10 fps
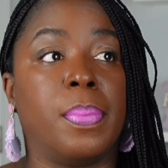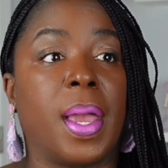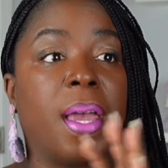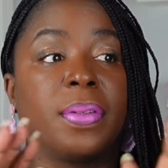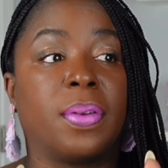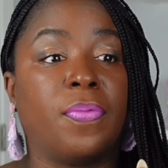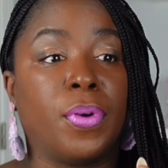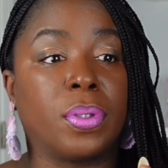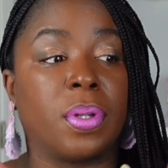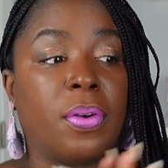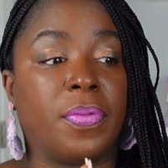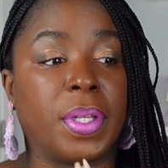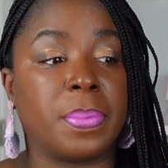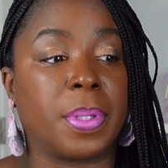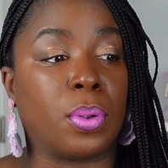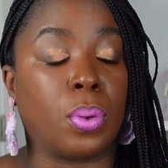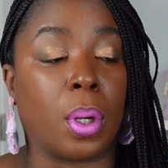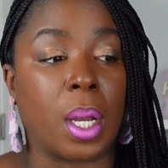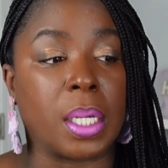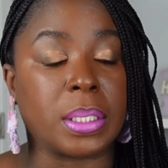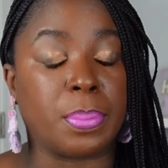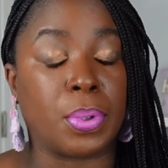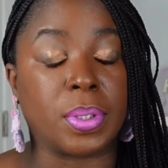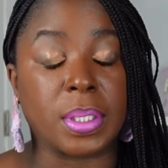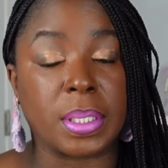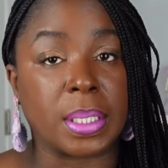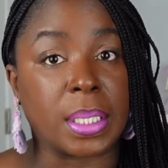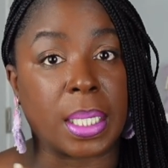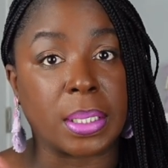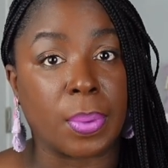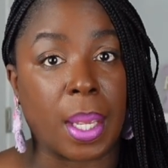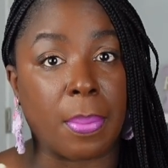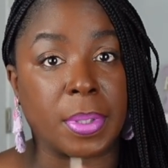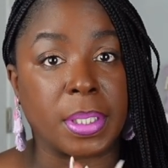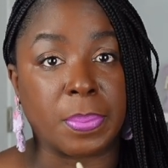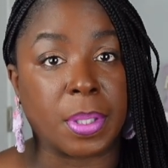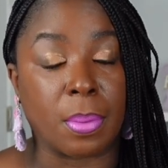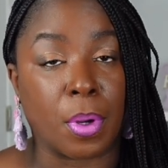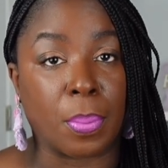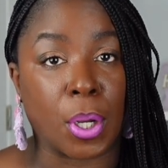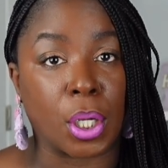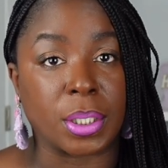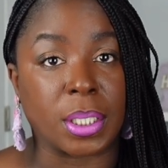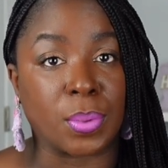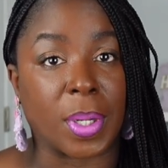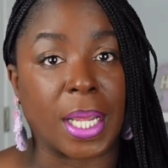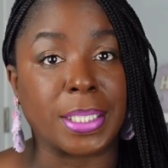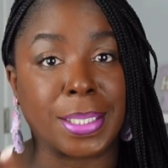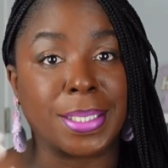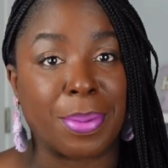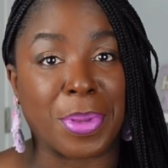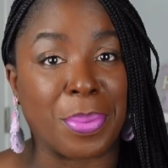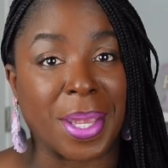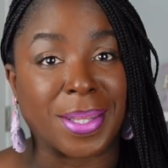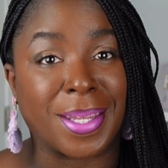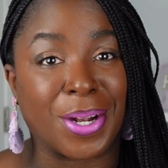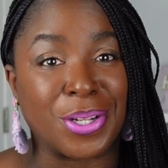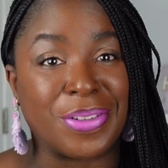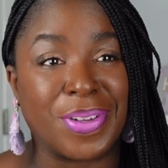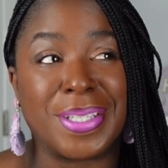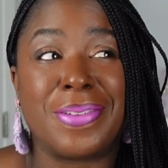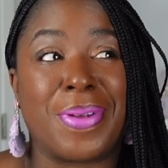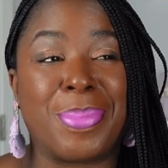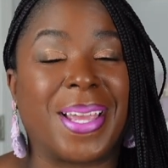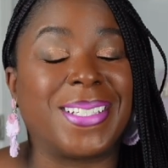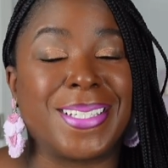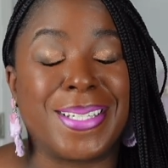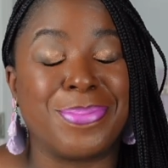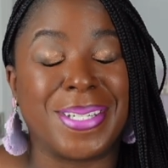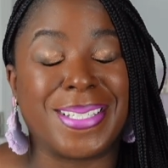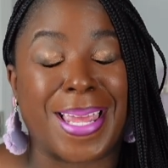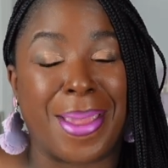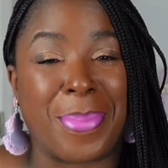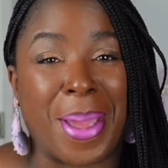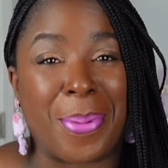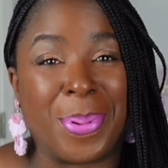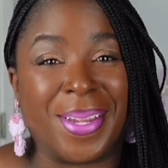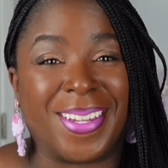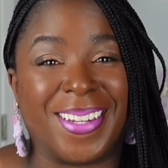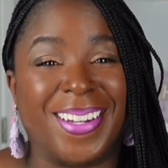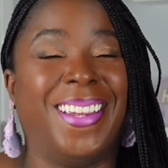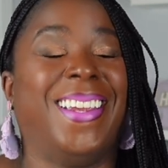I have some folks on Facebook who are constantly posting these things. I swear I'm going to just put them on pause, because when I say something back, they get all defensive. I'm like, sis, I'm just saying my opinion.